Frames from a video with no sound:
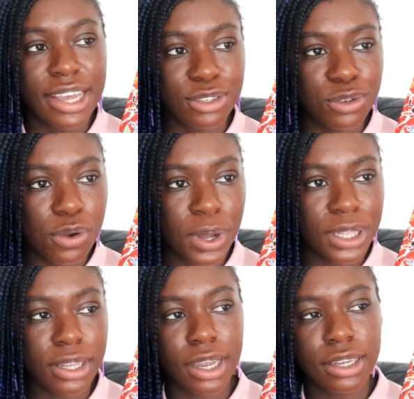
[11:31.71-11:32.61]
It's not
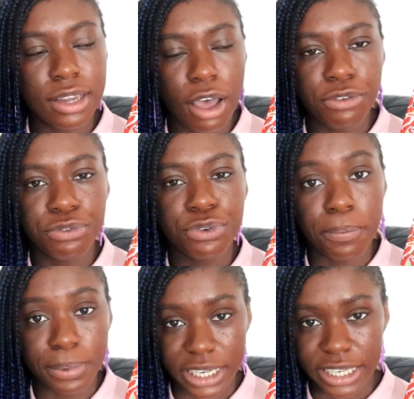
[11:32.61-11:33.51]
one that I love
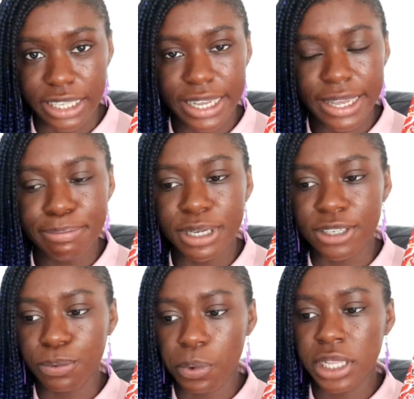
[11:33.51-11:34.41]
completely, but
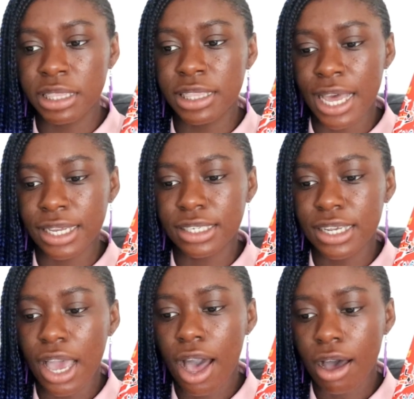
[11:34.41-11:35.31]
it's one
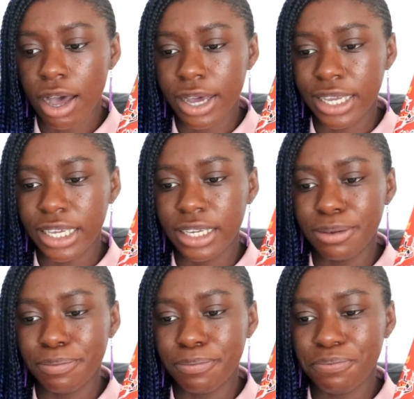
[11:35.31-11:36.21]
that I